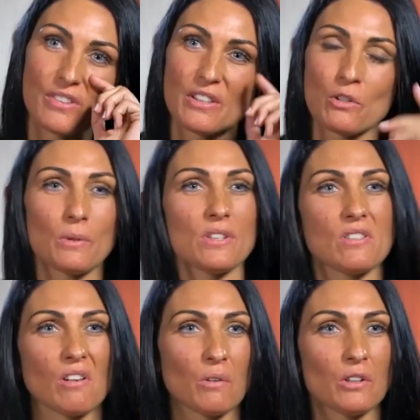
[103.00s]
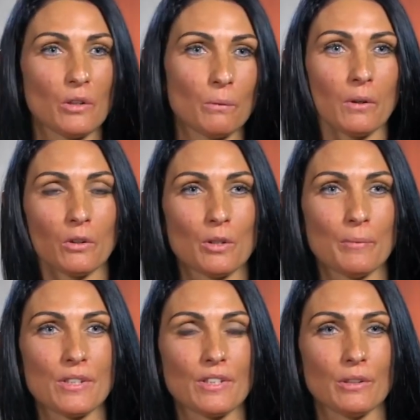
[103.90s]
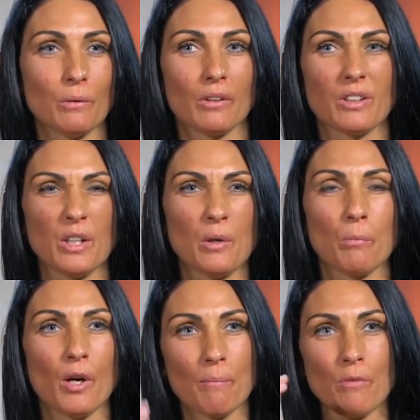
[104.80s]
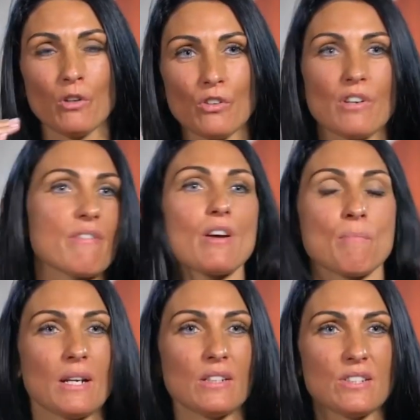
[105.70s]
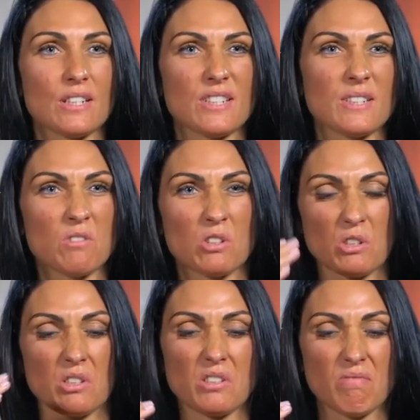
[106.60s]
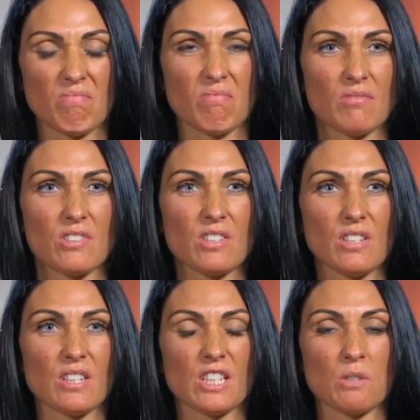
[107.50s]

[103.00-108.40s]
They always say, oh, you know, I'm not going to meet anyone. But I'm not going to have that mindset. I'm not going to sit and